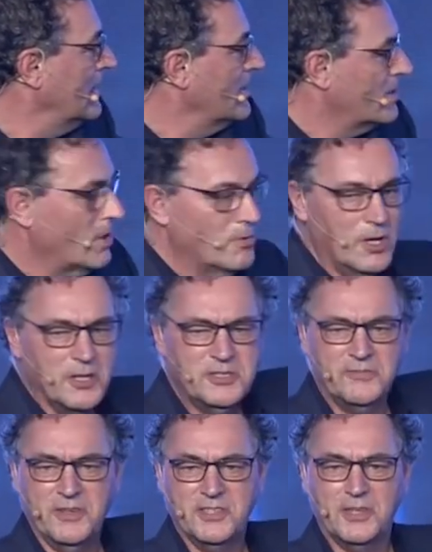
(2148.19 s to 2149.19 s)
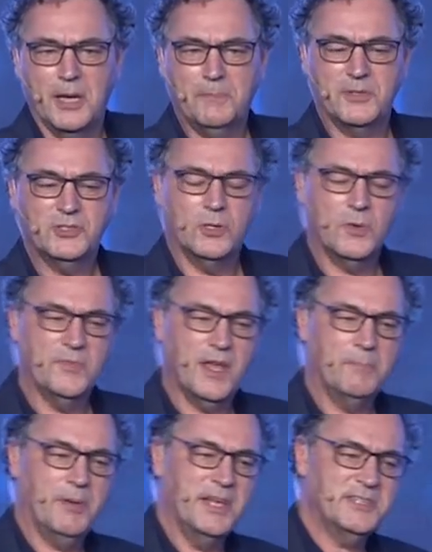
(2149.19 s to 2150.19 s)
So lots of examples showing
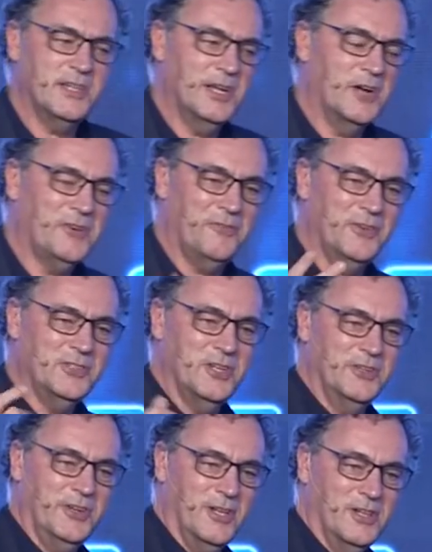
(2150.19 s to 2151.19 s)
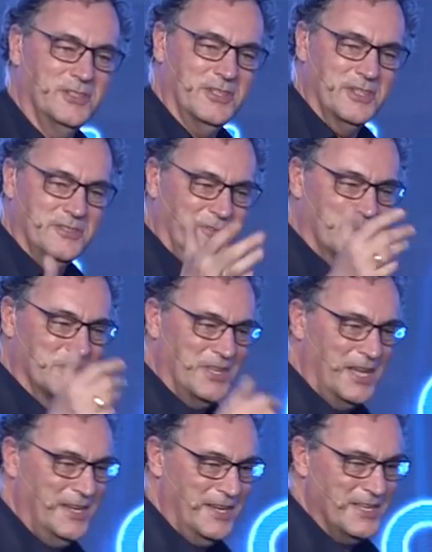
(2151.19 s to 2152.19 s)
that basically artificial intelligence, of course
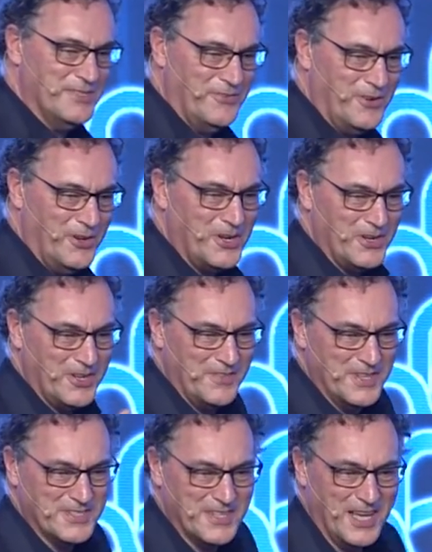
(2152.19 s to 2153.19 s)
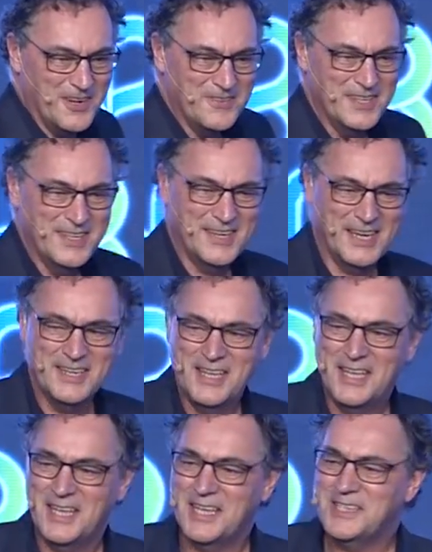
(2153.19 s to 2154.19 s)
India is very hot on this now, uh,
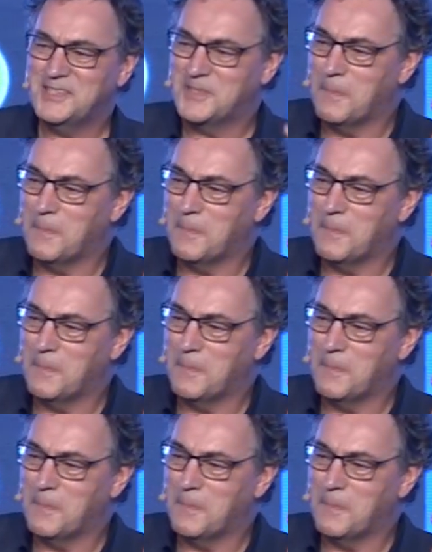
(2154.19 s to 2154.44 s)
is the